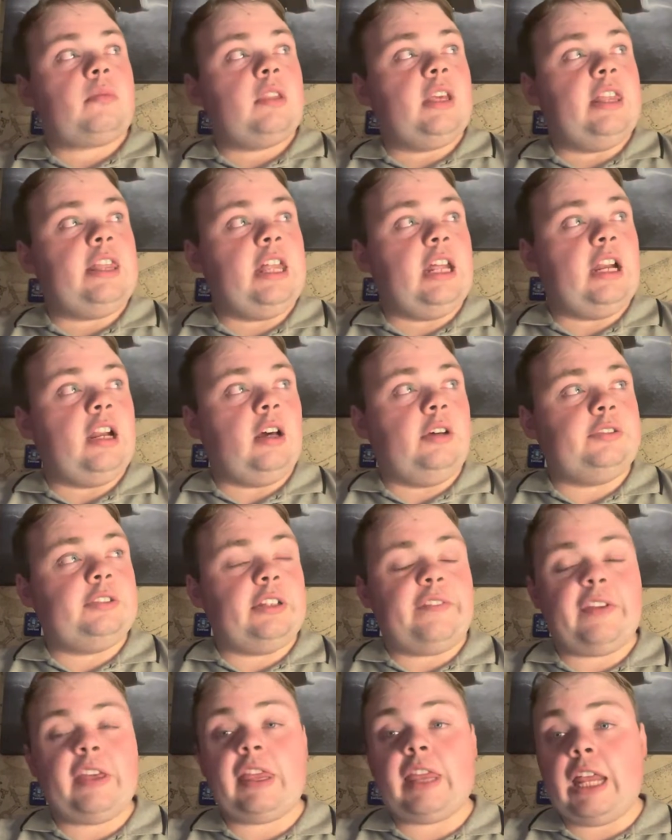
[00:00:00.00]
Then obviously,
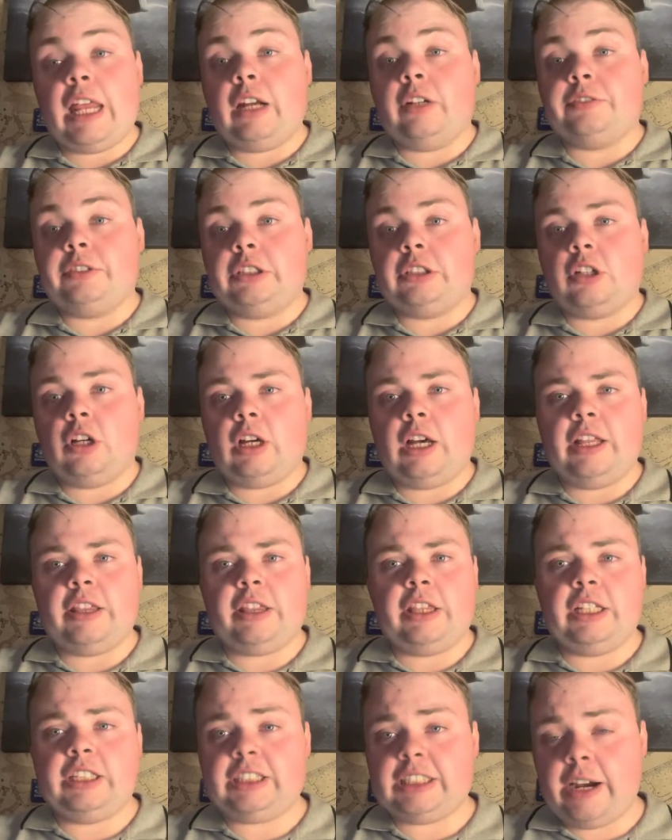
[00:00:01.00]
I think then obviously it's got like
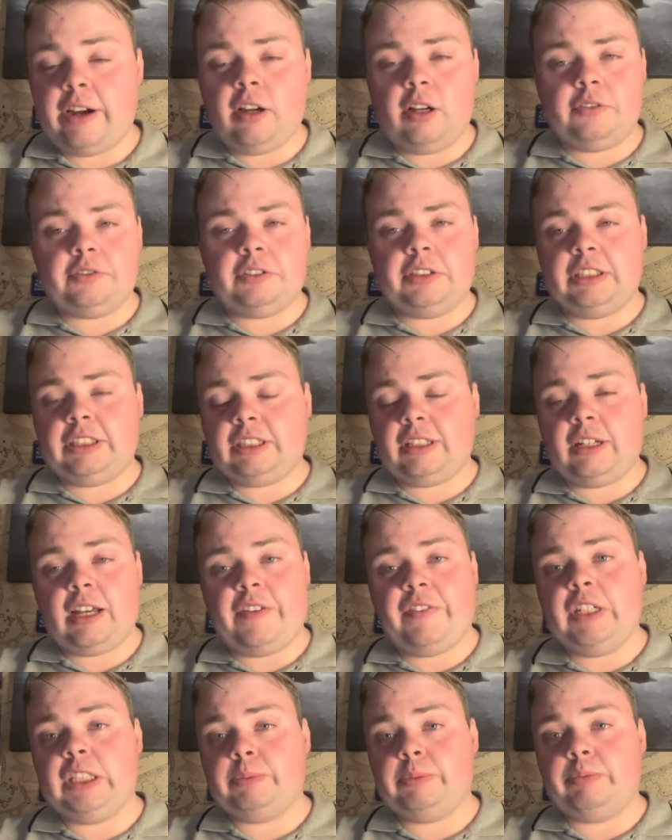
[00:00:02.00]
the shirt. Obviously, I
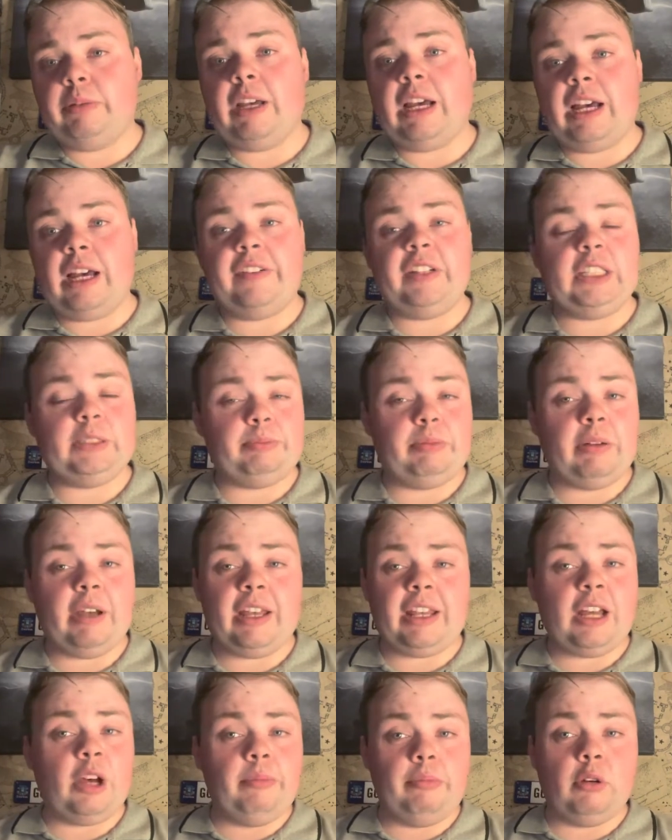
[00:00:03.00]
think it's brilliant. I think it's brilliant
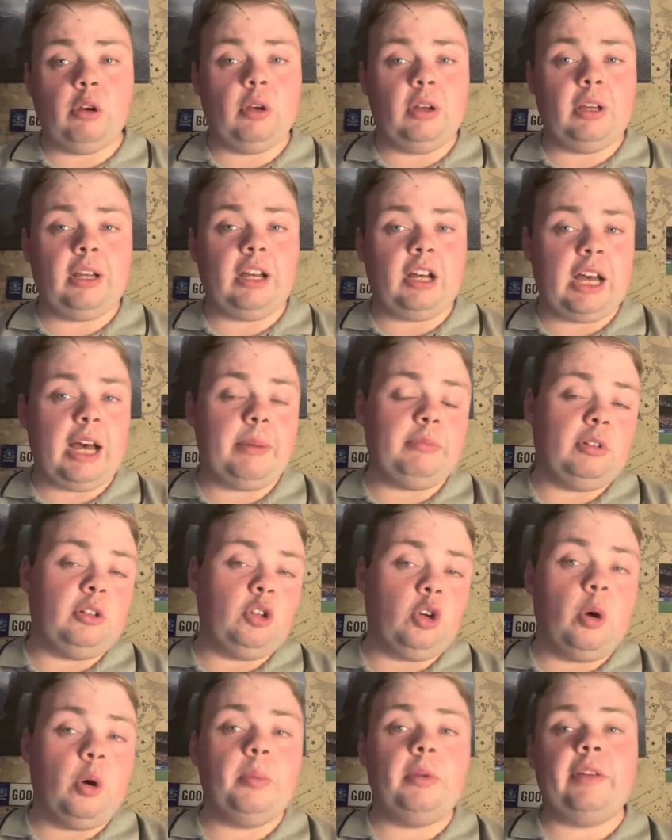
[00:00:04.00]
that Umbro at
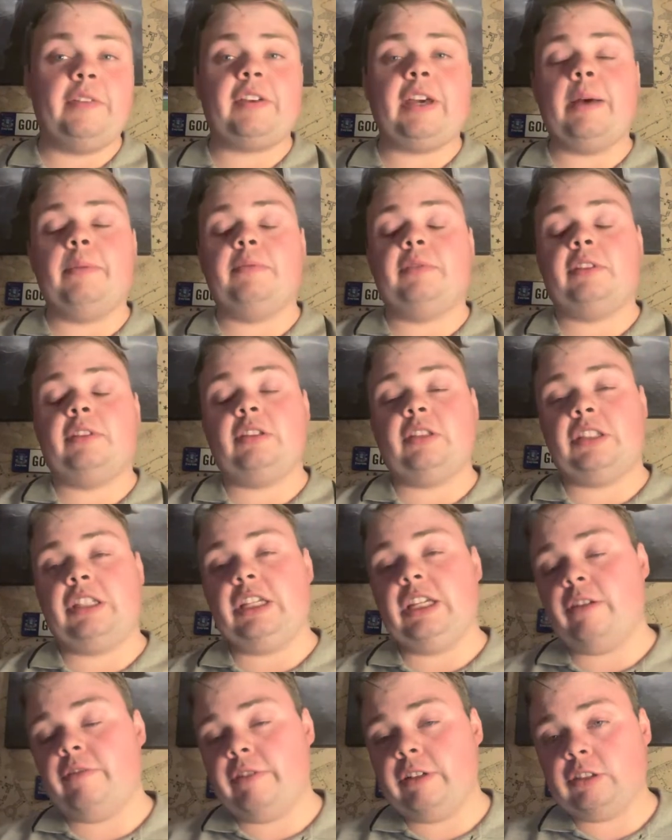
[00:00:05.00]
home have kept
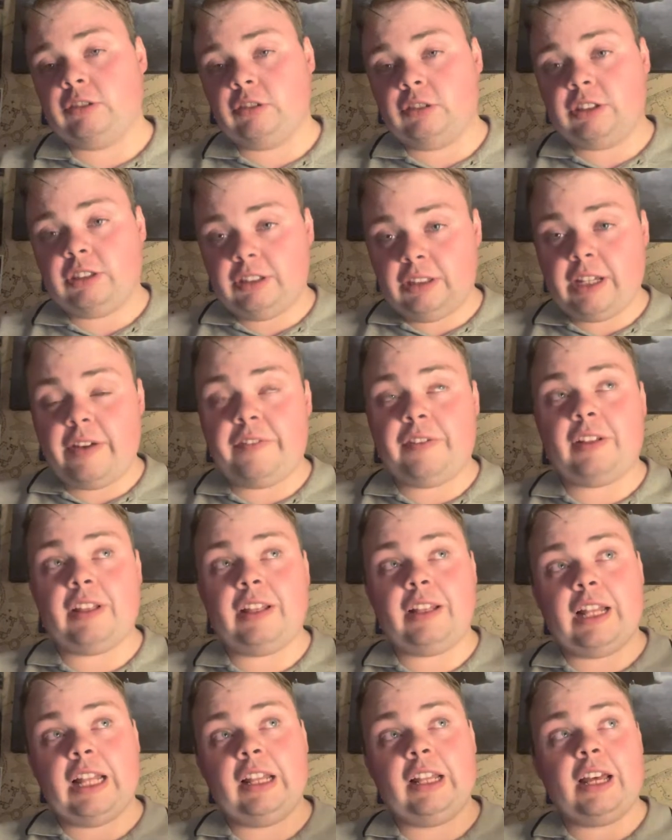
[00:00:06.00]
the original. I think
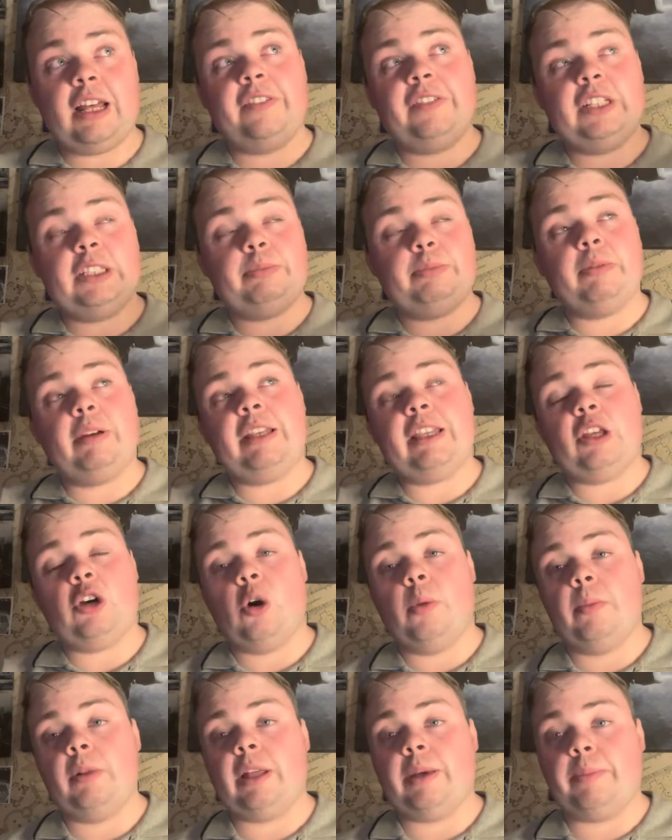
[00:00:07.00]
I, I think it's brilliant that
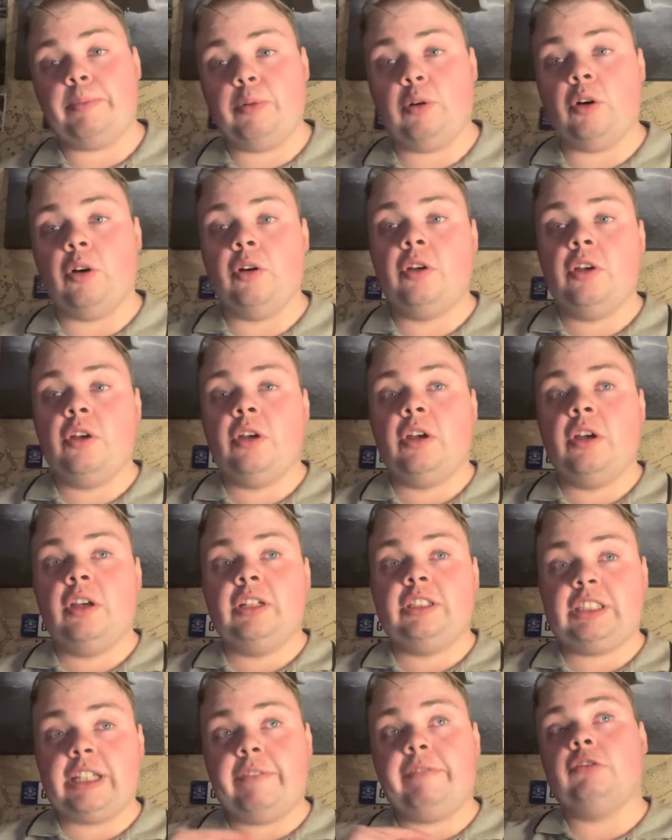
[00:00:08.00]
Hummel have put
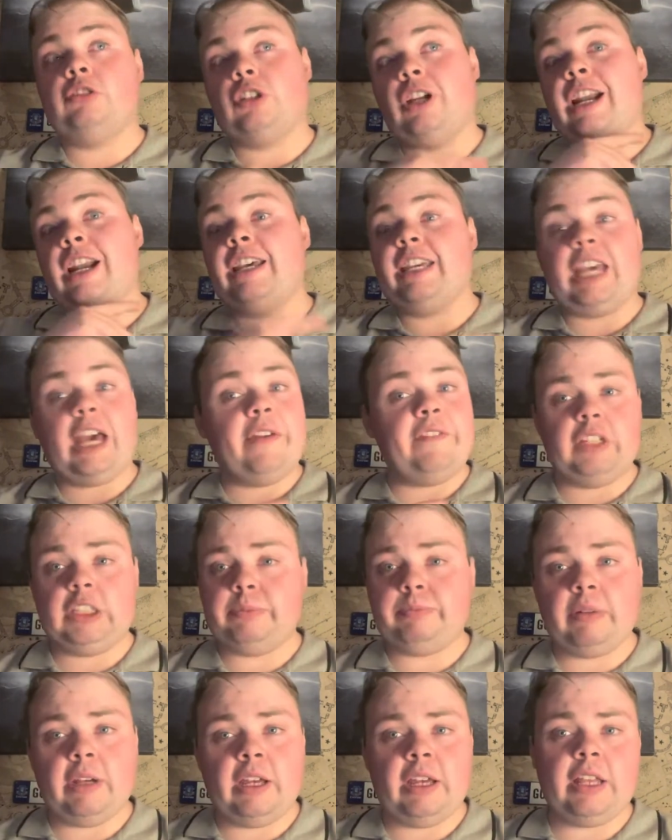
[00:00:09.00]
chevrons on it again. I think it's
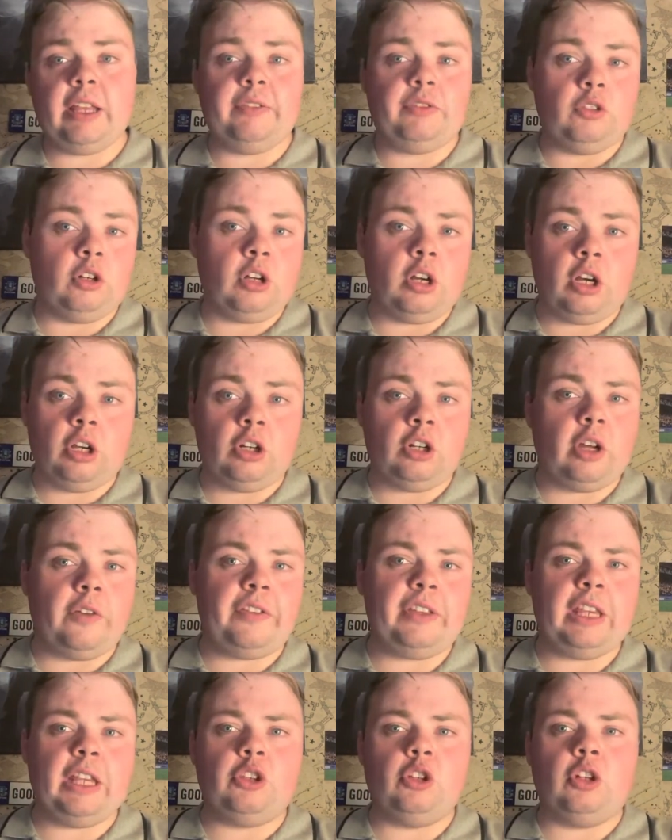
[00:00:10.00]
brilliant they've done on. I
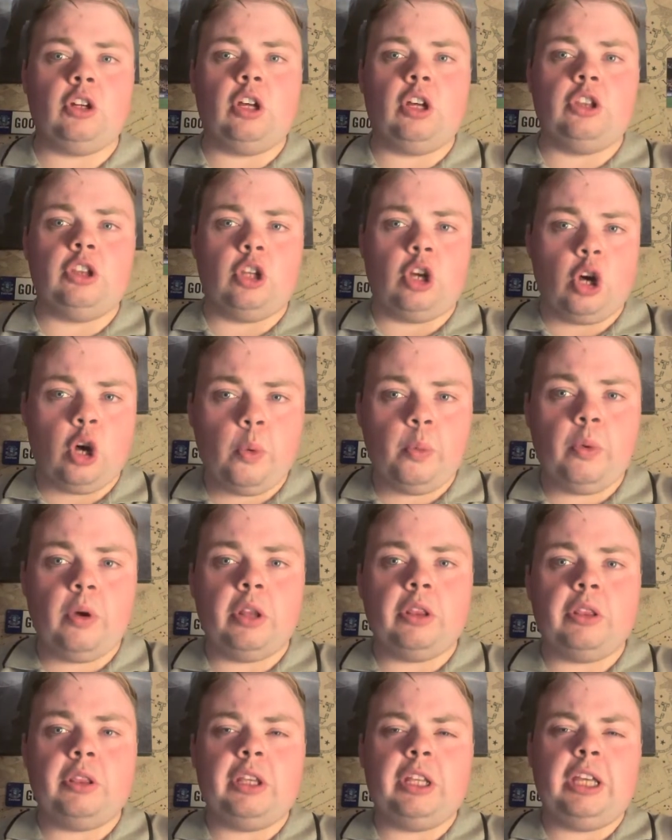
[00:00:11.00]
think they've done on the home
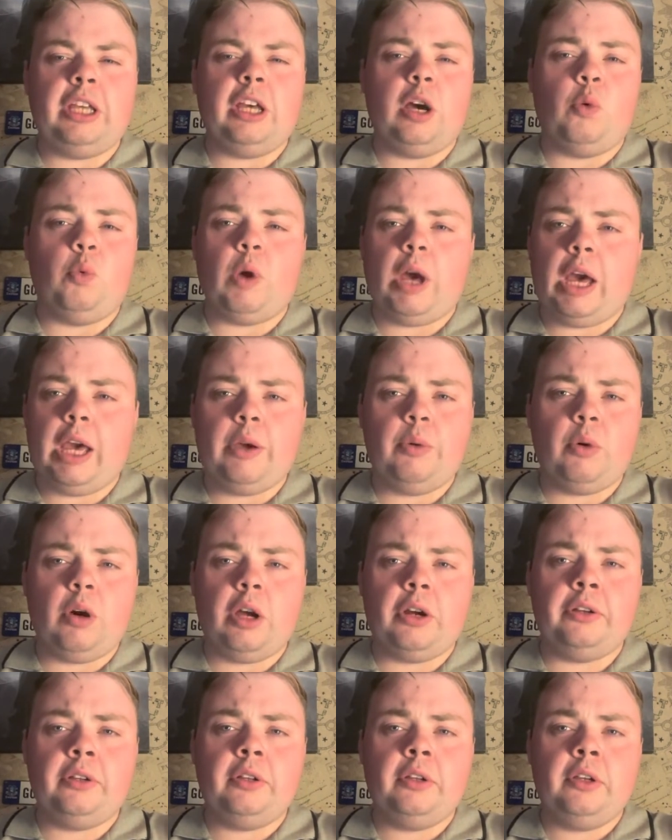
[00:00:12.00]
one, the away
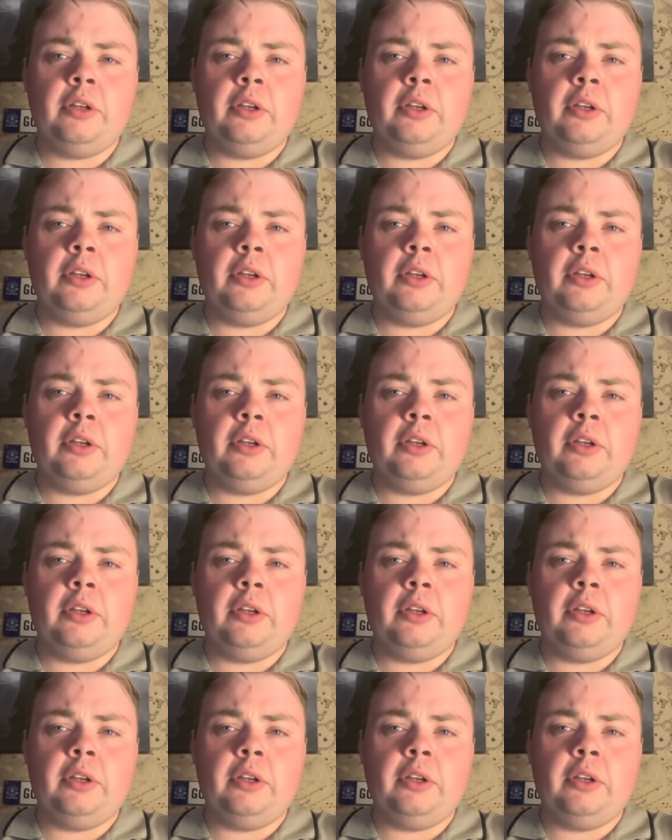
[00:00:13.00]
one